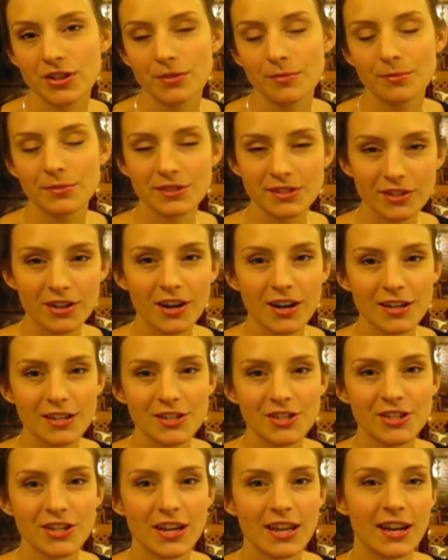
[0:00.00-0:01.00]

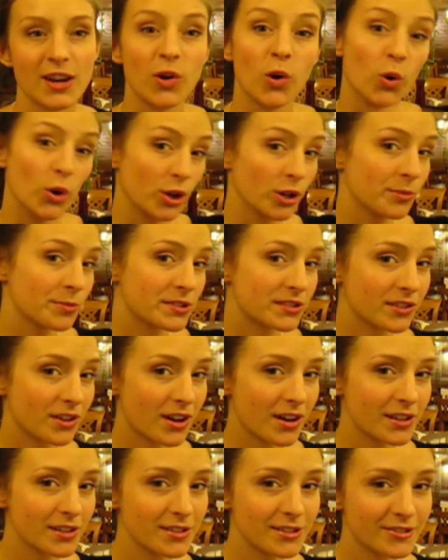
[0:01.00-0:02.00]
massage and an oil
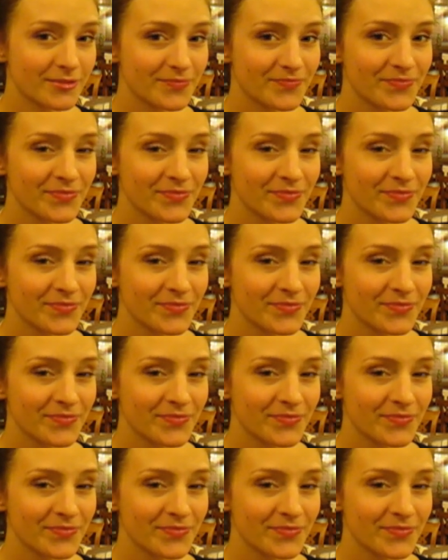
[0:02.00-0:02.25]
massage.